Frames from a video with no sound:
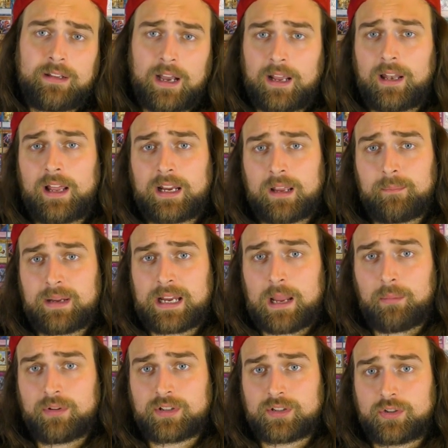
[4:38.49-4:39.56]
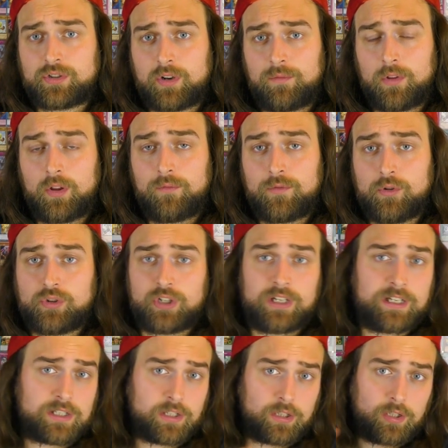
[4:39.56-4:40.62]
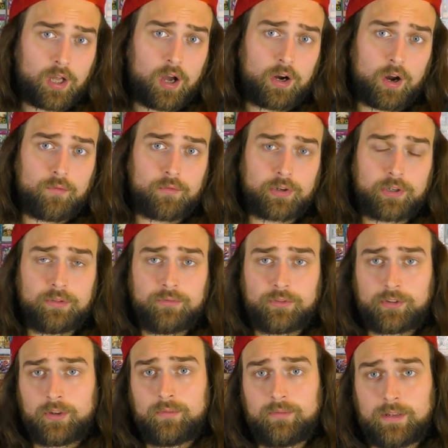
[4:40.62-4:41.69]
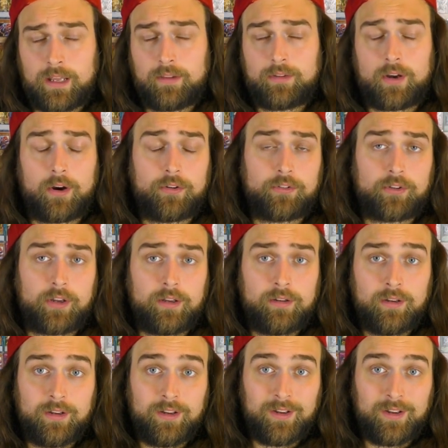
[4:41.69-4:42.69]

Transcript: I like it. Being able to search Overload Fusion is long overdue, so yeah, the card's good.